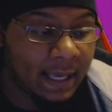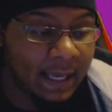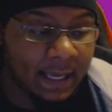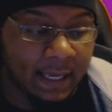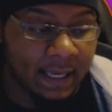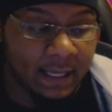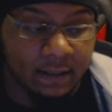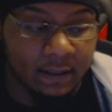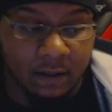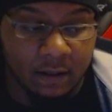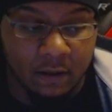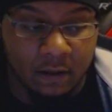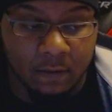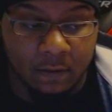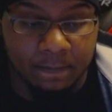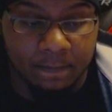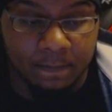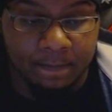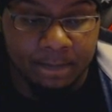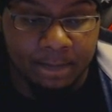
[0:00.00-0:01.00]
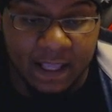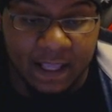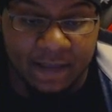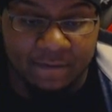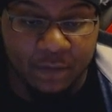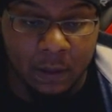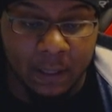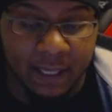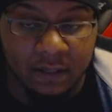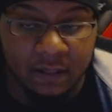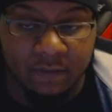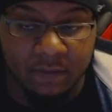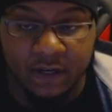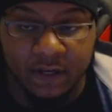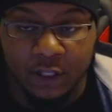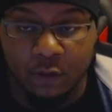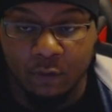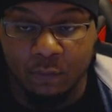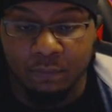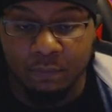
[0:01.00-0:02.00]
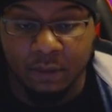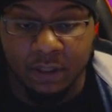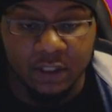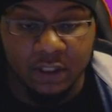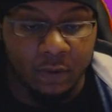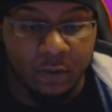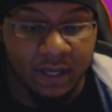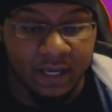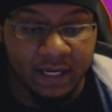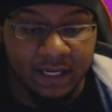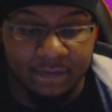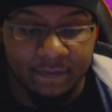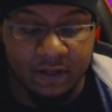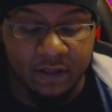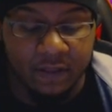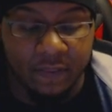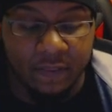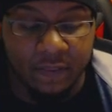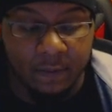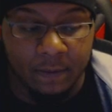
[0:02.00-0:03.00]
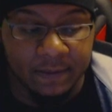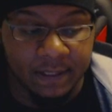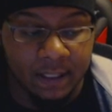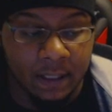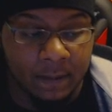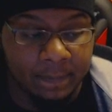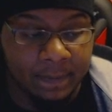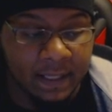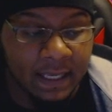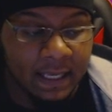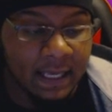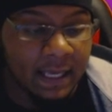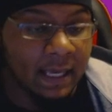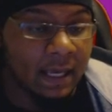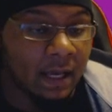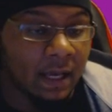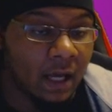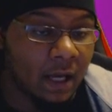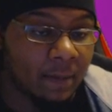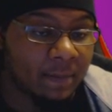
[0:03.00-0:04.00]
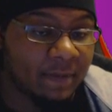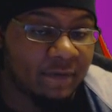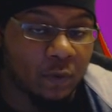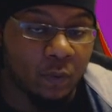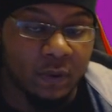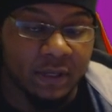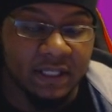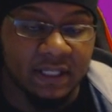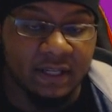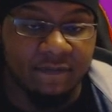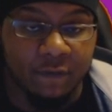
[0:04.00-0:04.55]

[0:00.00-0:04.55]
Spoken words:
And if you like the video, please go ahead and give it the thumbs up. If you want to see